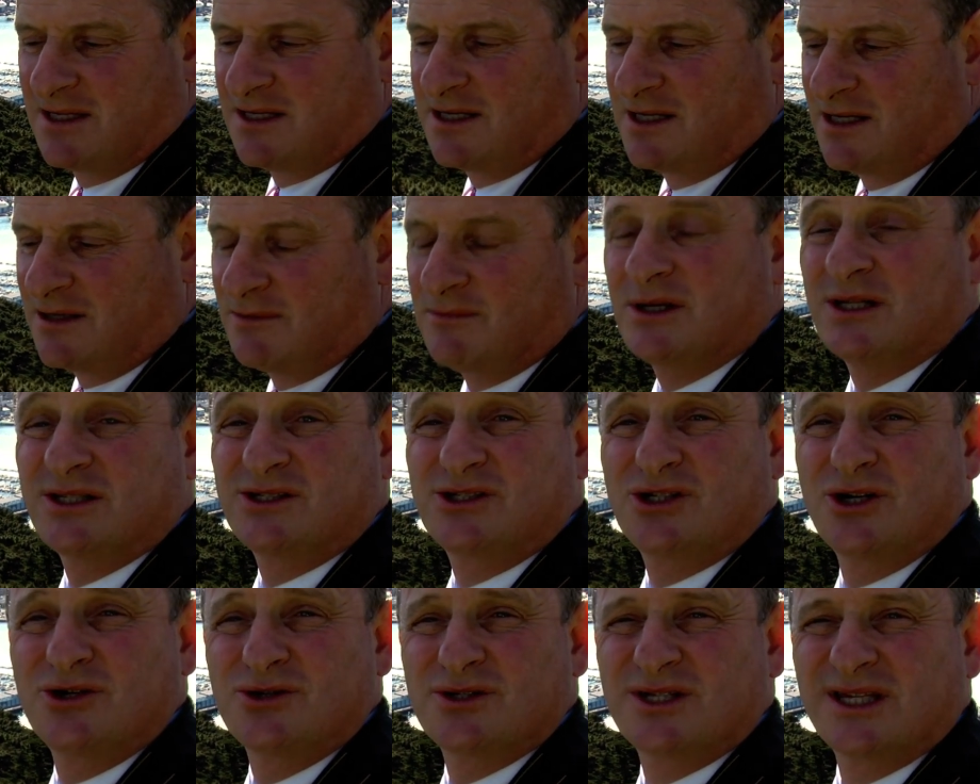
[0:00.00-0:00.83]
you know,
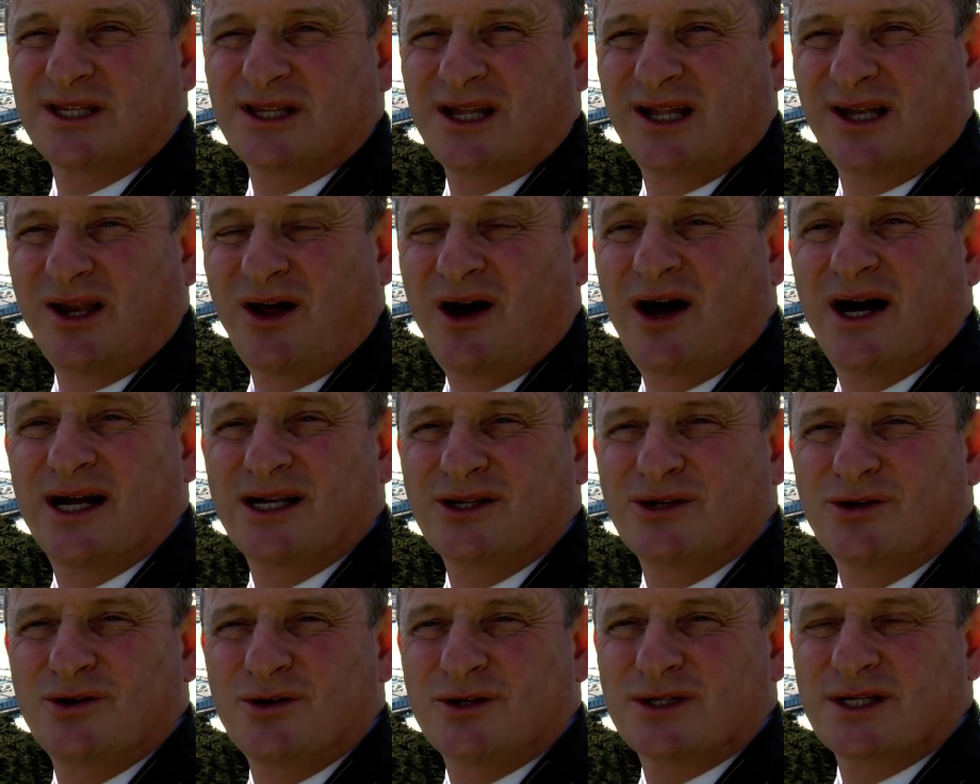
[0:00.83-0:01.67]
it's using the light,
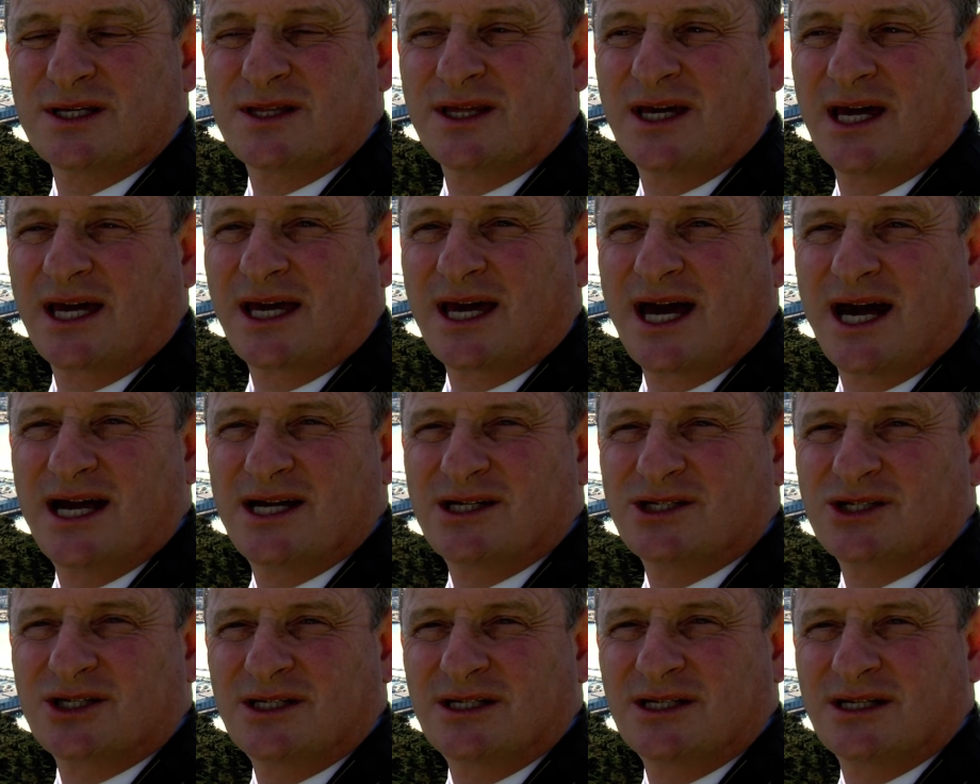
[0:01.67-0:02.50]
using the
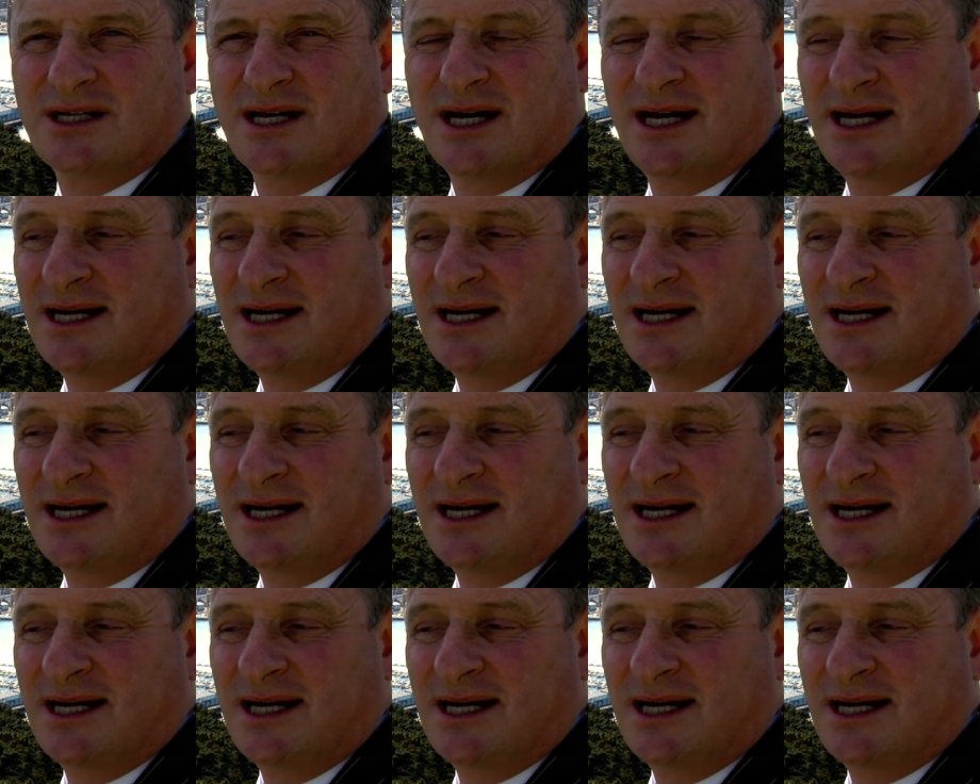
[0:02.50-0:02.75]
occasion,